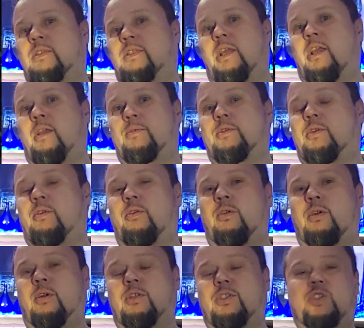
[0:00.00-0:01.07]
the
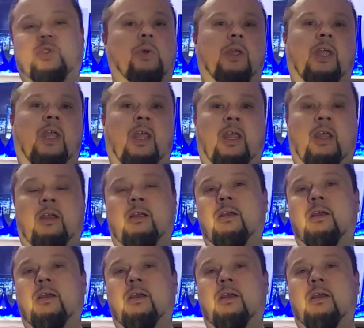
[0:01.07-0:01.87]
hipster, swinging,